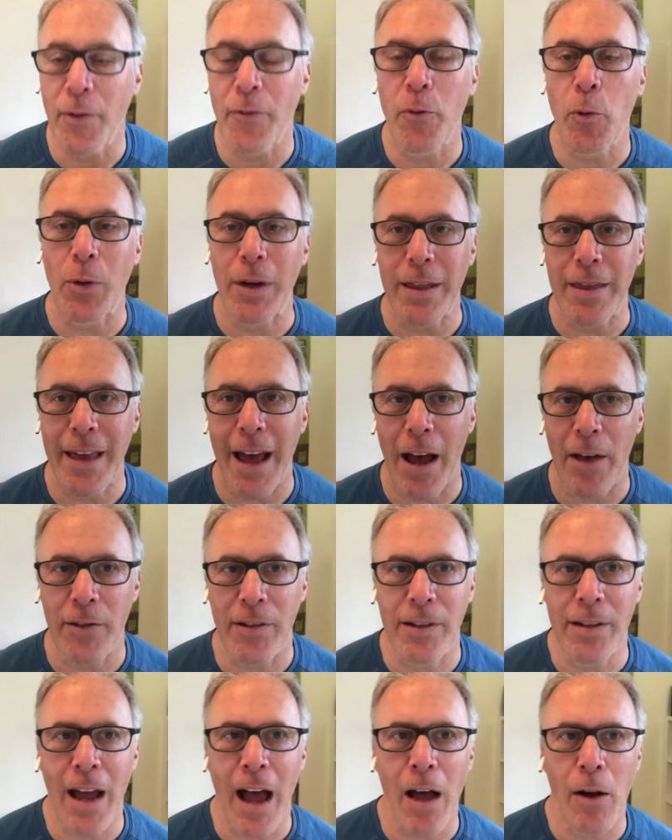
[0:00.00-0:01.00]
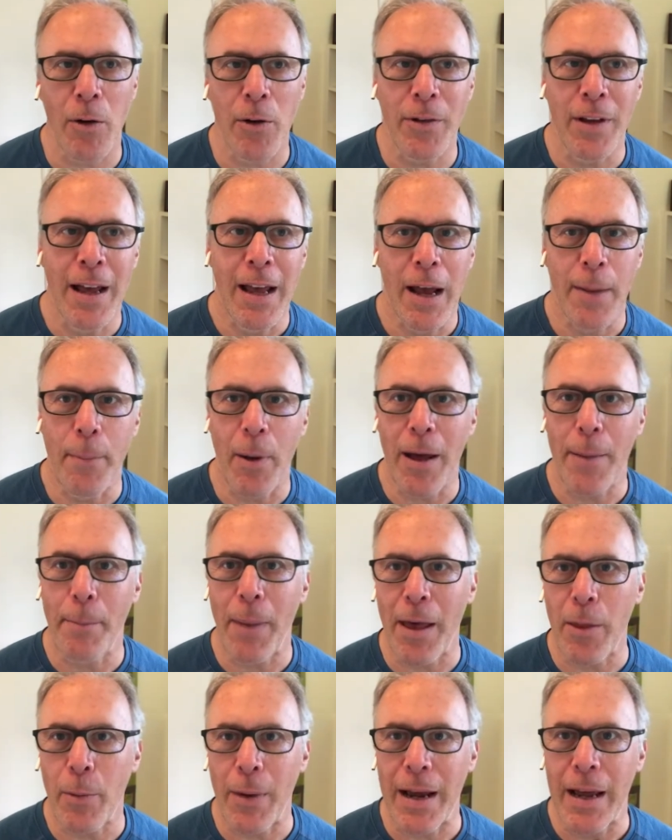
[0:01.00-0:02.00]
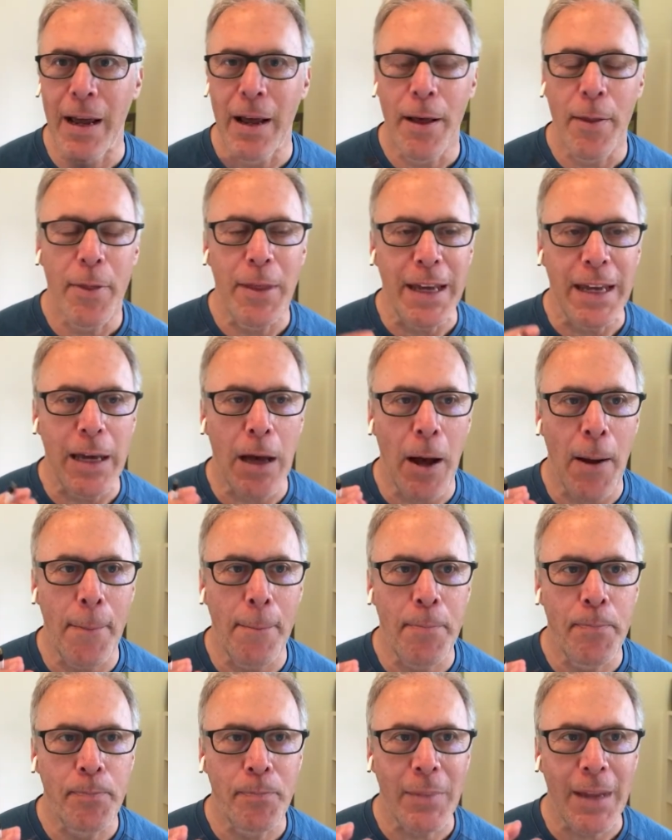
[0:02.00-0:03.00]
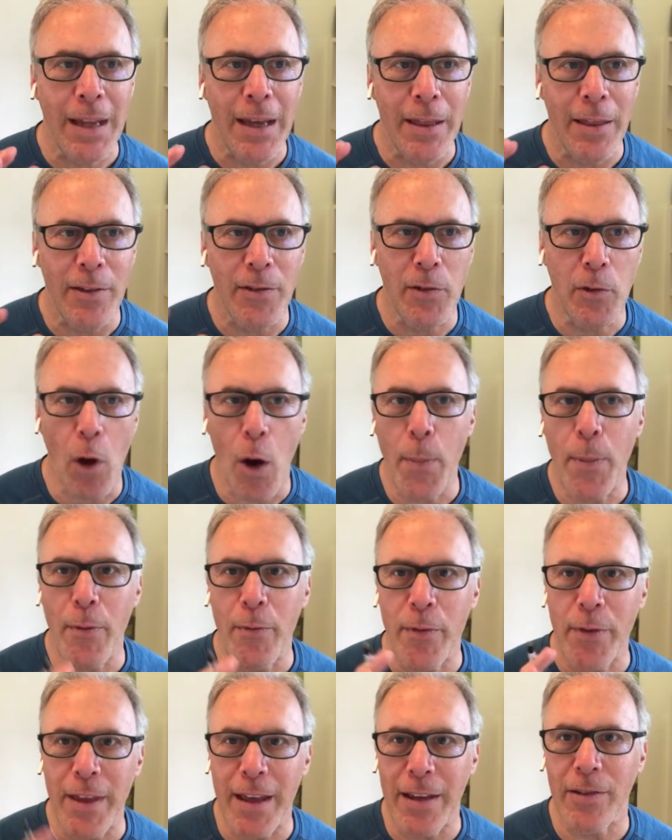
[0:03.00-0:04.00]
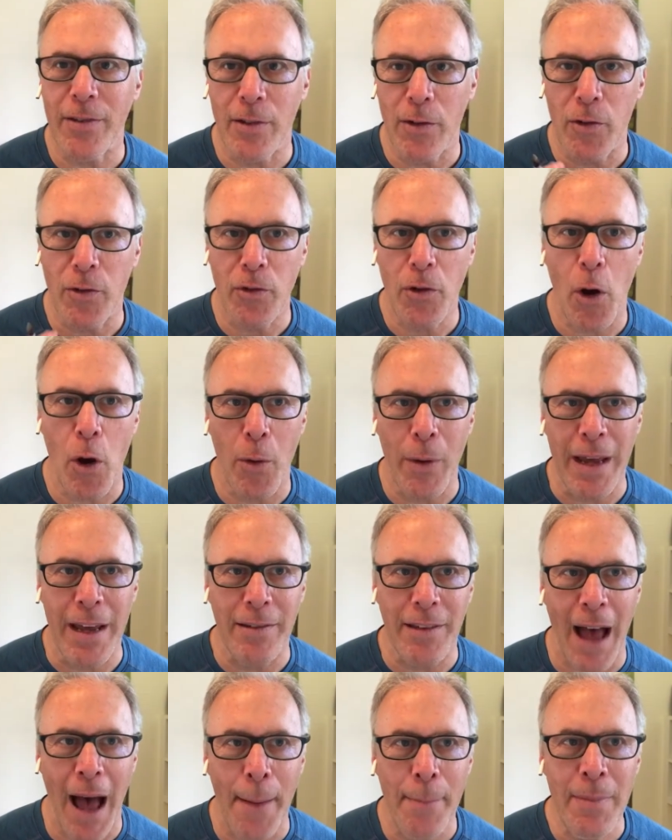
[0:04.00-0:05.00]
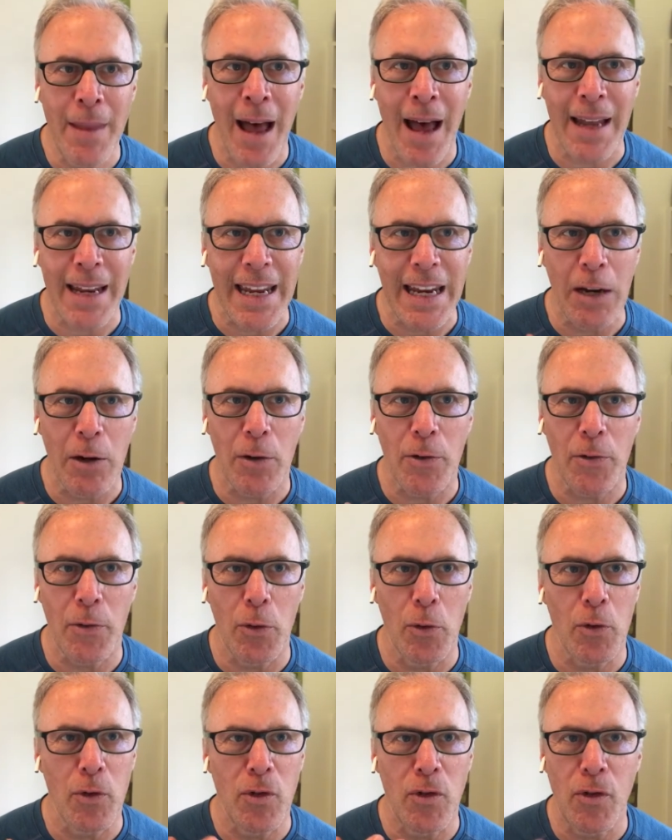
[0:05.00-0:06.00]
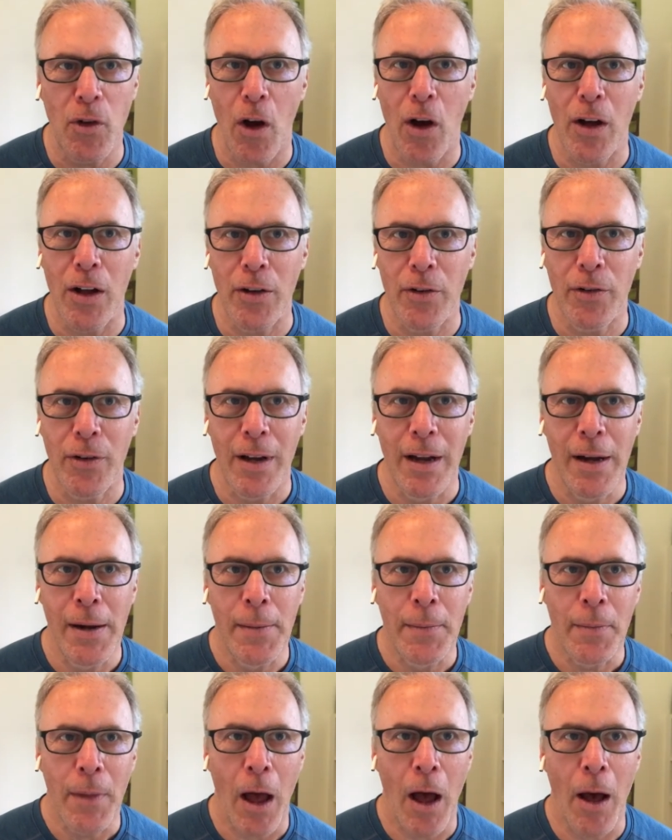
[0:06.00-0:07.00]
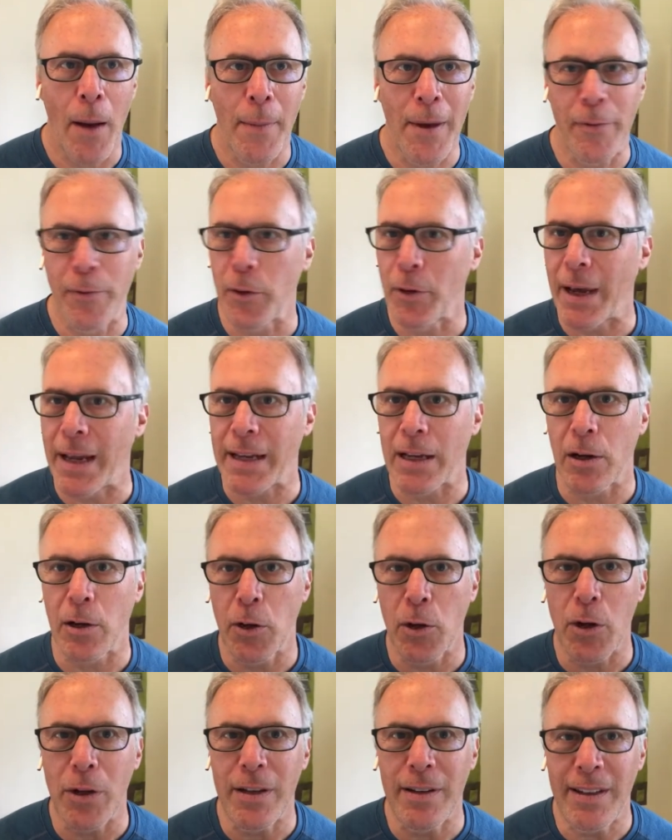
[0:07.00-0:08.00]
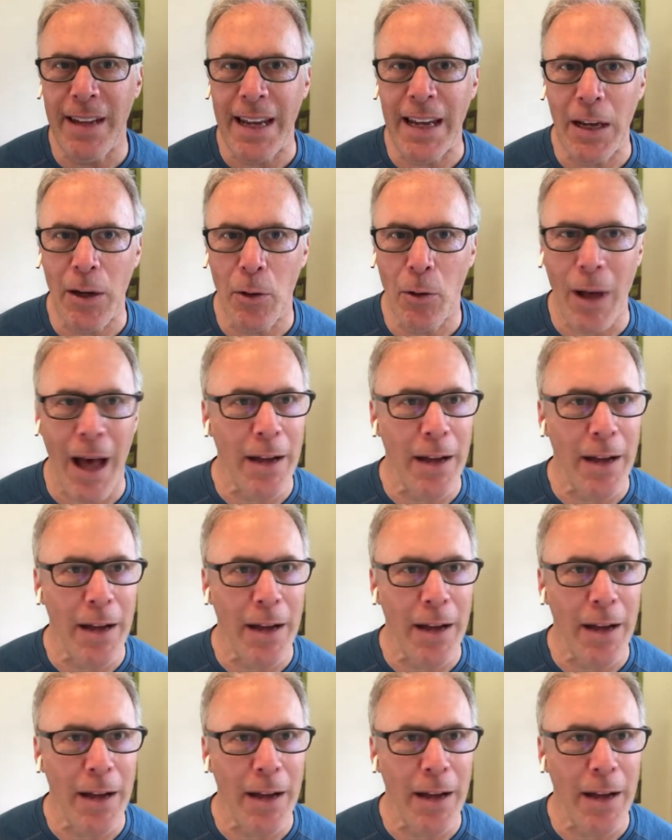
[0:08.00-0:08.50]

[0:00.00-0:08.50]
to $40,000. And by the way, the scope of this show is I'm not here to judge if you're getting a good deal.